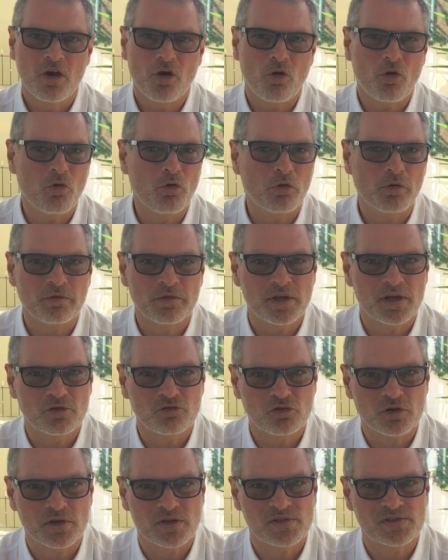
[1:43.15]
all of the
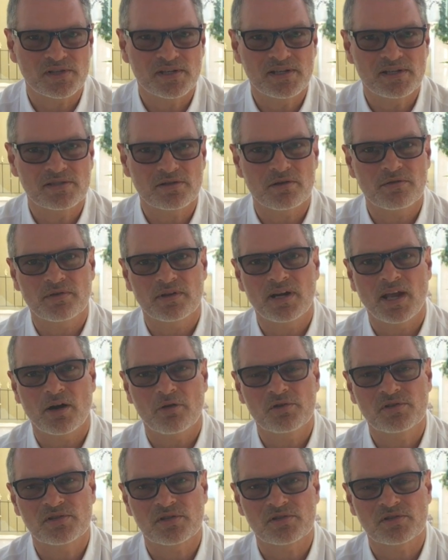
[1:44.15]
intricacies of
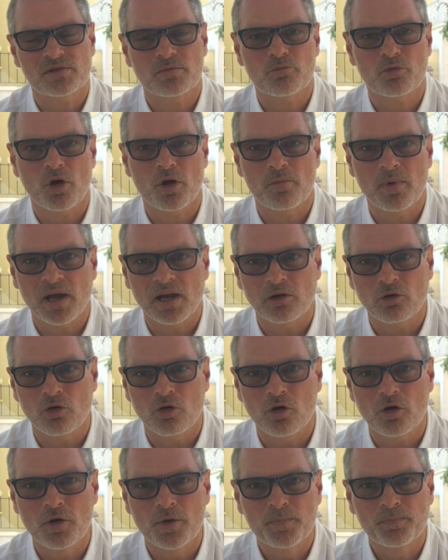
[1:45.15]
inheritance and probate
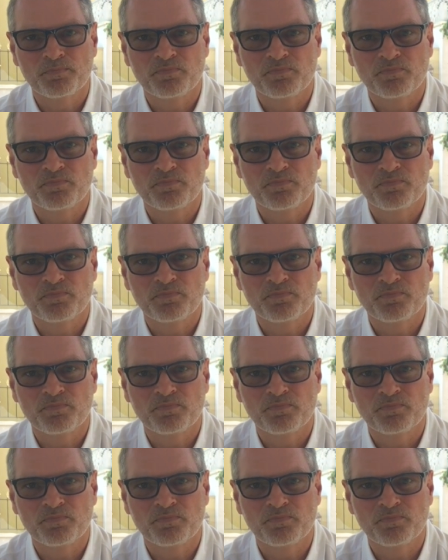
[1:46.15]
law,